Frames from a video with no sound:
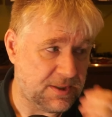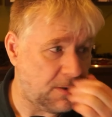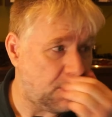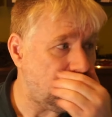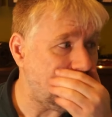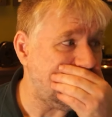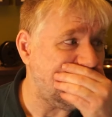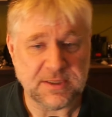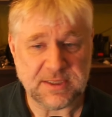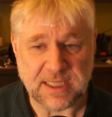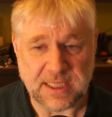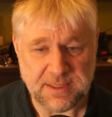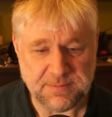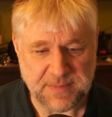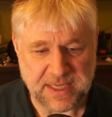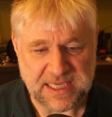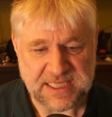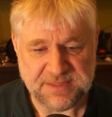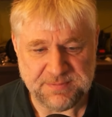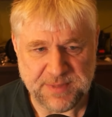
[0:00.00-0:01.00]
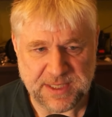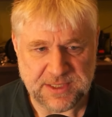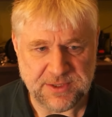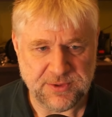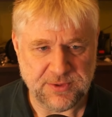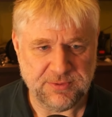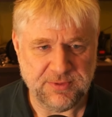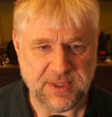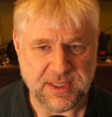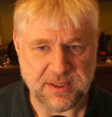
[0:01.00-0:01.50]
a time aspect
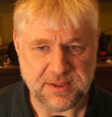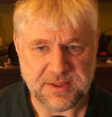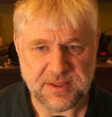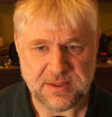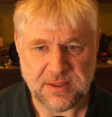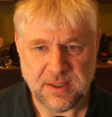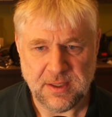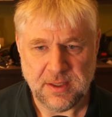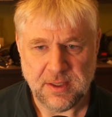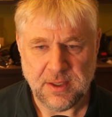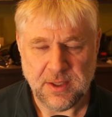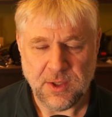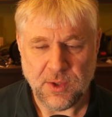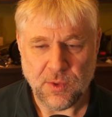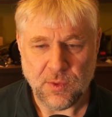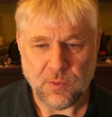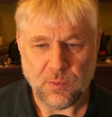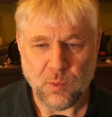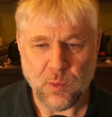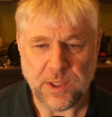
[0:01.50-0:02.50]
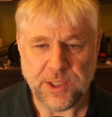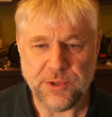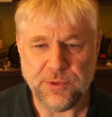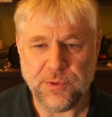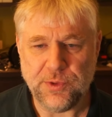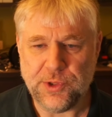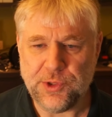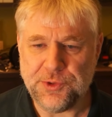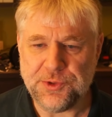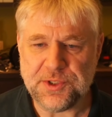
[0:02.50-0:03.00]
to things. When you
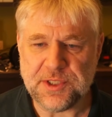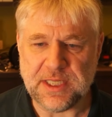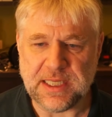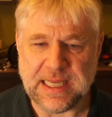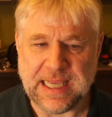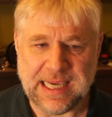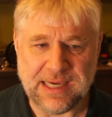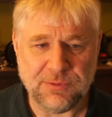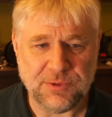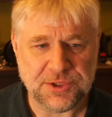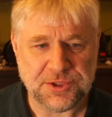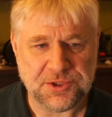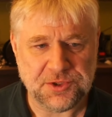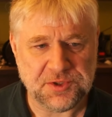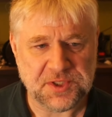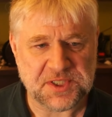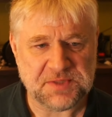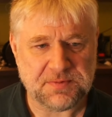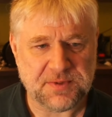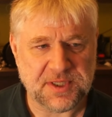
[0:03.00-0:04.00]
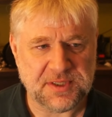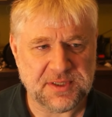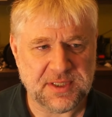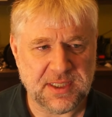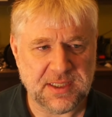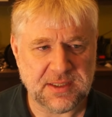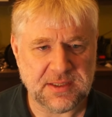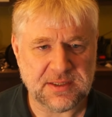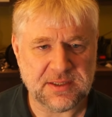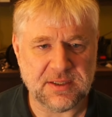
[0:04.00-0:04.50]
use language to express
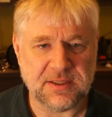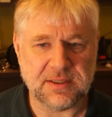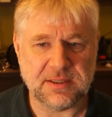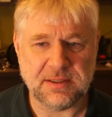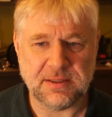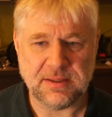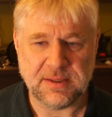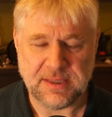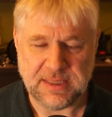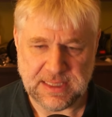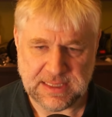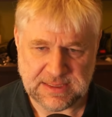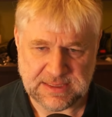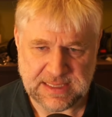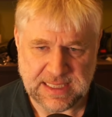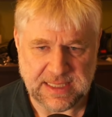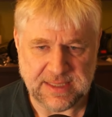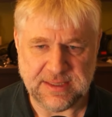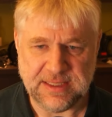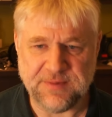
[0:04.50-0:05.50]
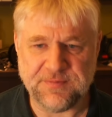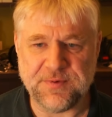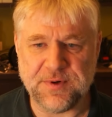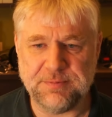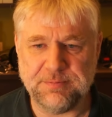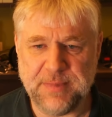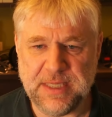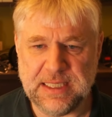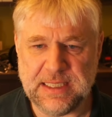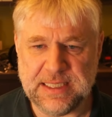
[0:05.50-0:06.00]
things, certain things get
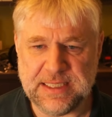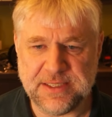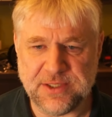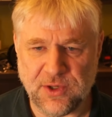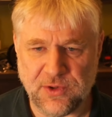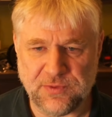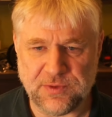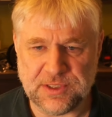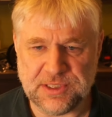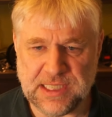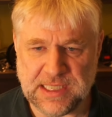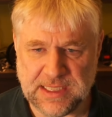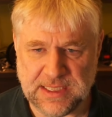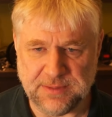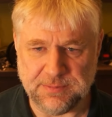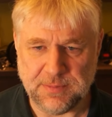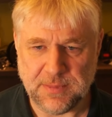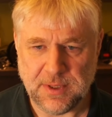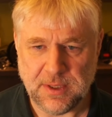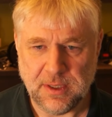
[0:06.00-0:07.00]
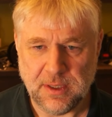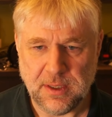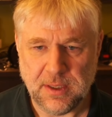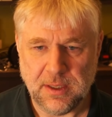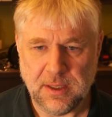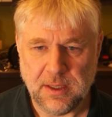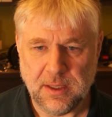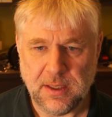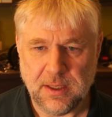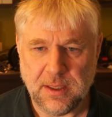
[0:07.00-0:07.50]
different meanings over time.
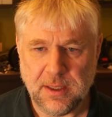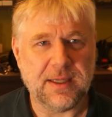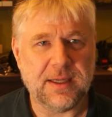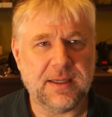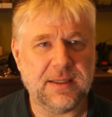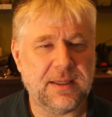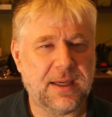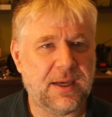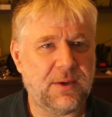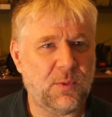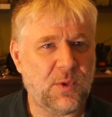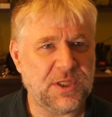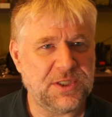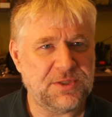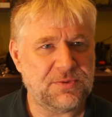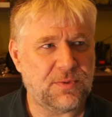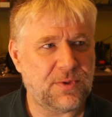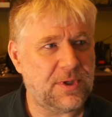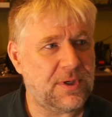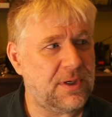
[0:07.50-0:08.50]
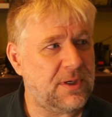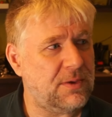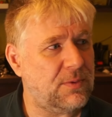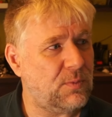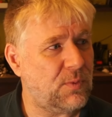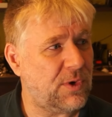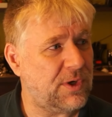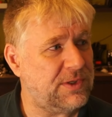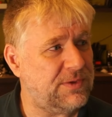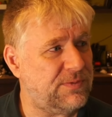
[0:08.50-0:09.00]
I, once were
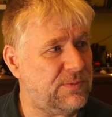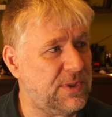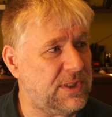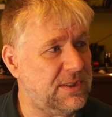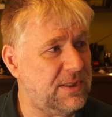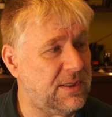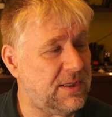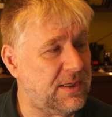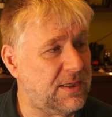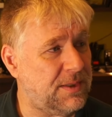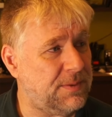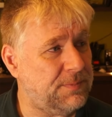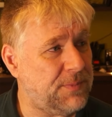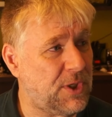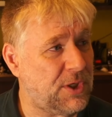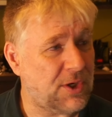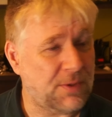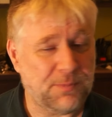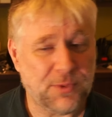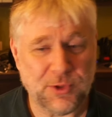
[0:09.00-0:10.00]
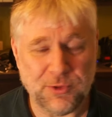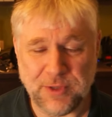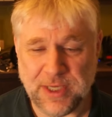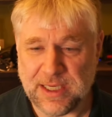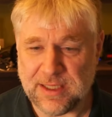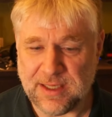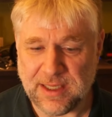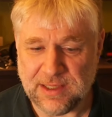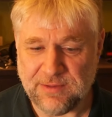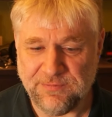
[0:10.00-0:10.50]
worked with a, uh, a company who
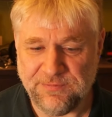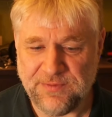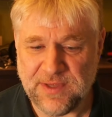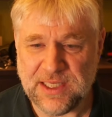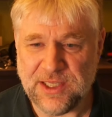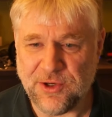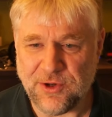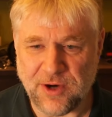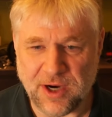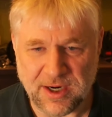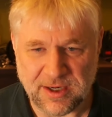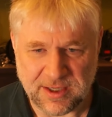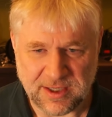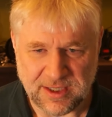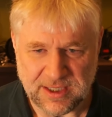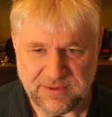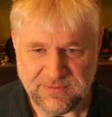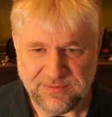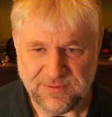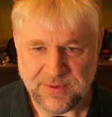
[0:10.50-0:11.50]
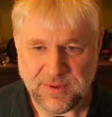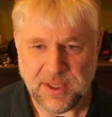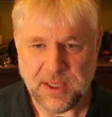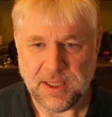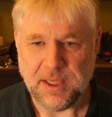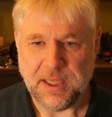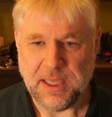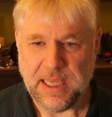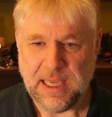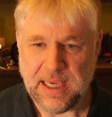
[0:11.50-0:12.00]
had like video archive,
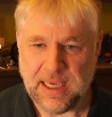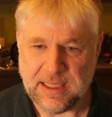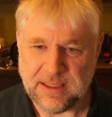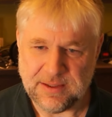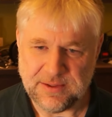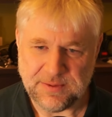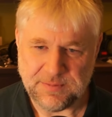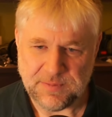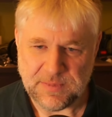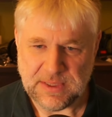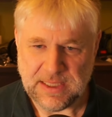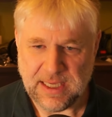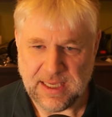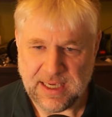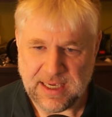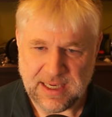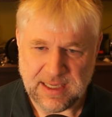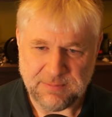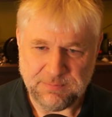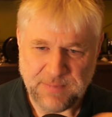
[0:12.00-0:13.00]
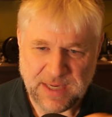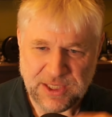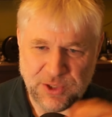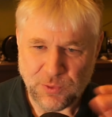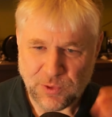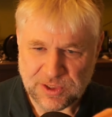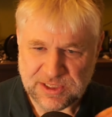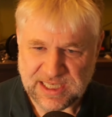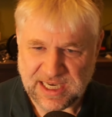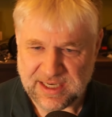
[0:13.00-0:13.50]
and they had
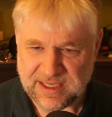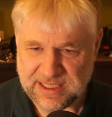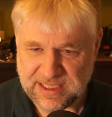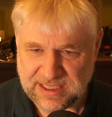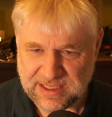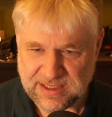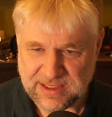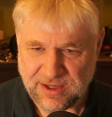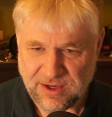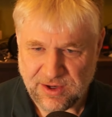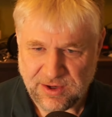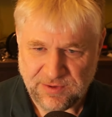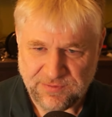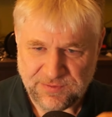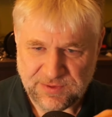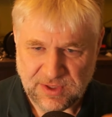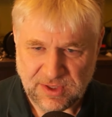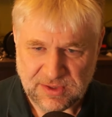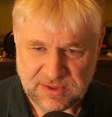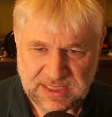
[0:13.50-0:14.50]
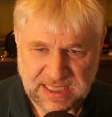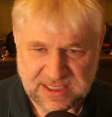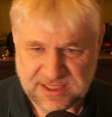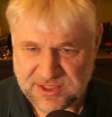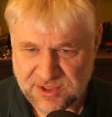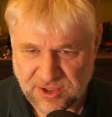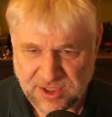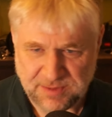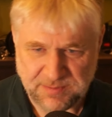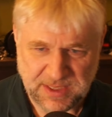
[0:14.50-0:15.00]
manual tagging of the
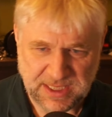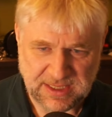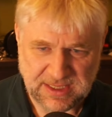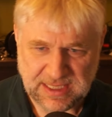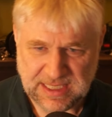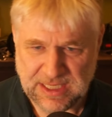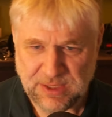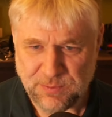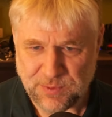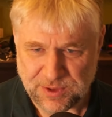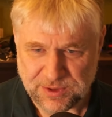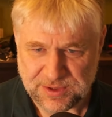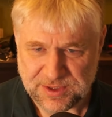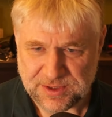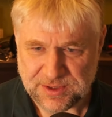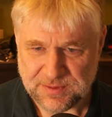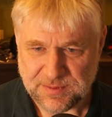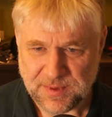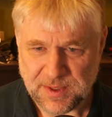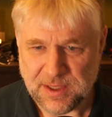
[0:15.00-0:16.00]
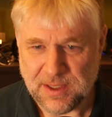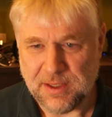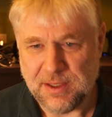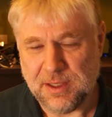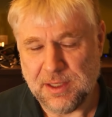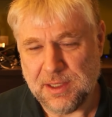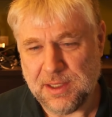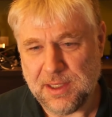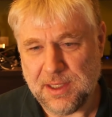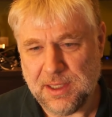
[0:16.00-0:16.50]
taxonomy and the keywords.
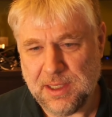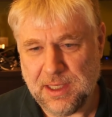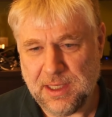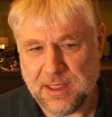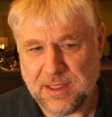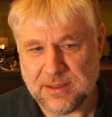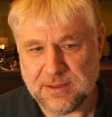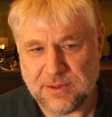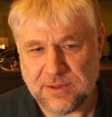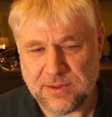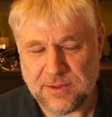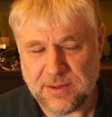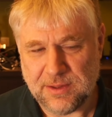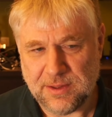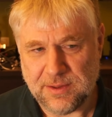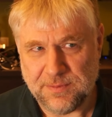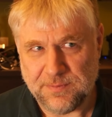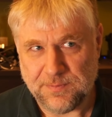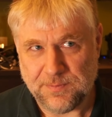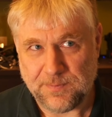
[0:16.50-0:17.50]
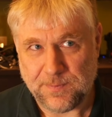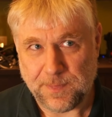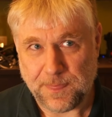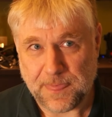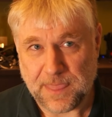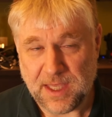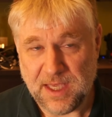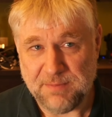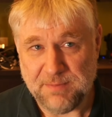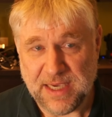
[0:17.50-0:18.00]
And
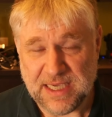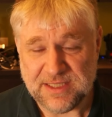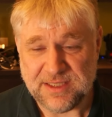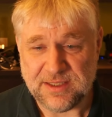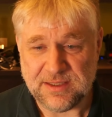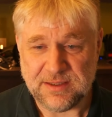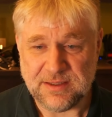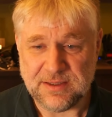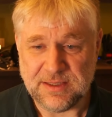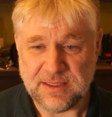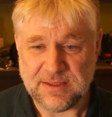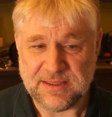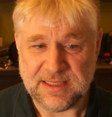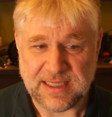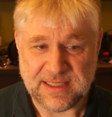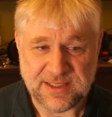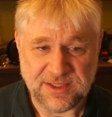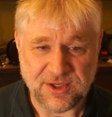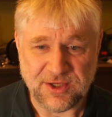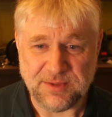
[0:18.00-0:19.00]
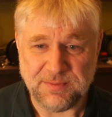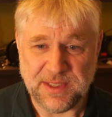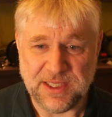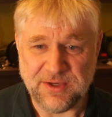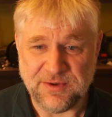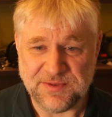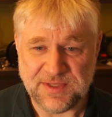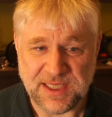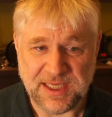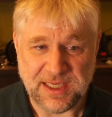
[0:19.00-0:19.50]
imagine the taxonomy
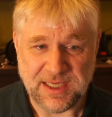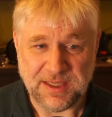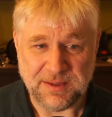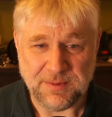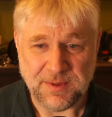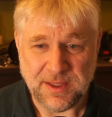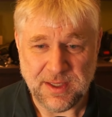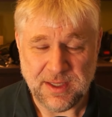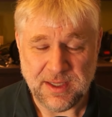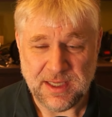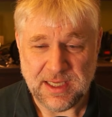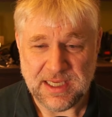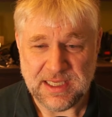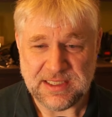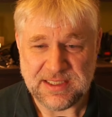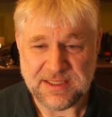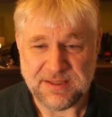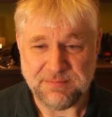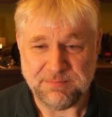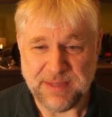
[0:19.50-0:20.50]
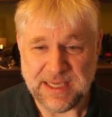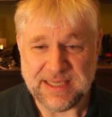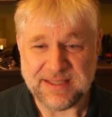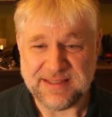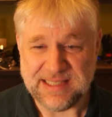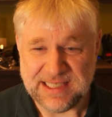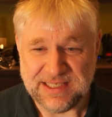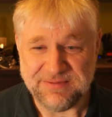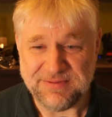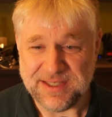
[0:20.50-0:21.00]
of saying it's a big
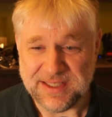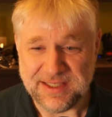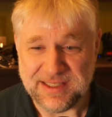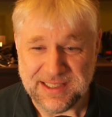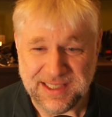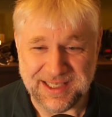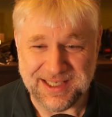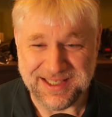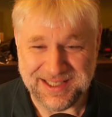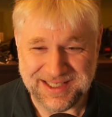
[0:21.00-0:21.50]
TV